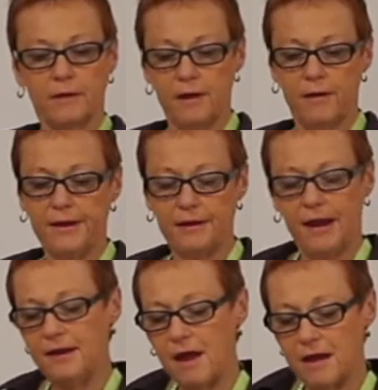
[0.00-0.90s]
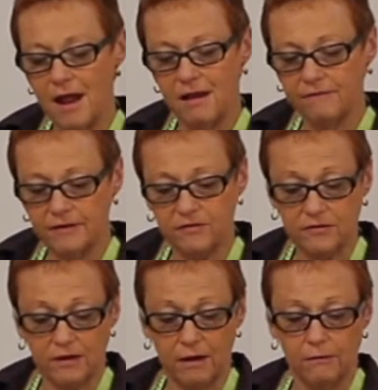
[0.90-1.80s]
You know, and not all of
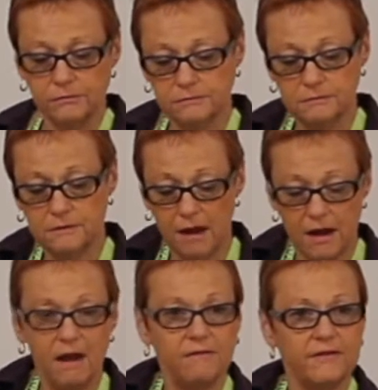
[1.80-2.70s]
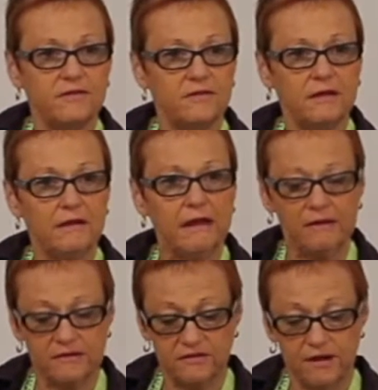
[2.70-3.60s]
it's, you know, not all of it's
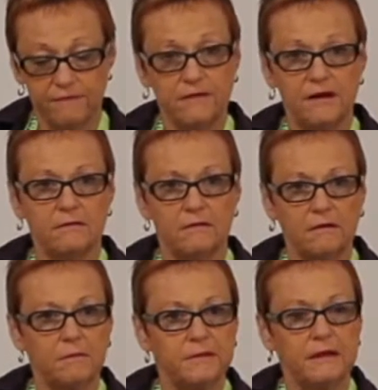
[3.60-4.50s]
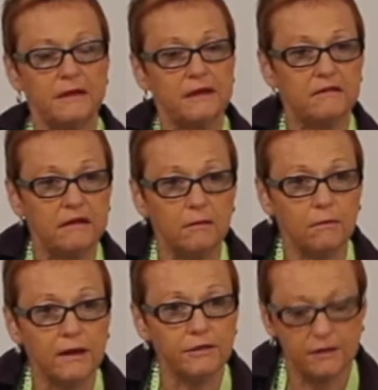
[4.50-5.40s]
easy stuff, you know, completely to
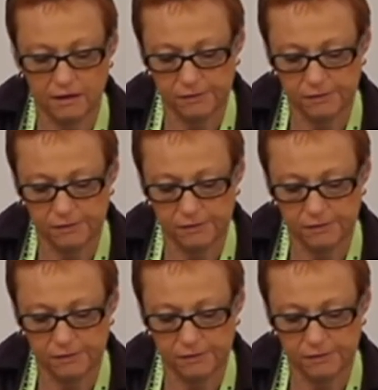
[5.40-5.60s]
deal with, you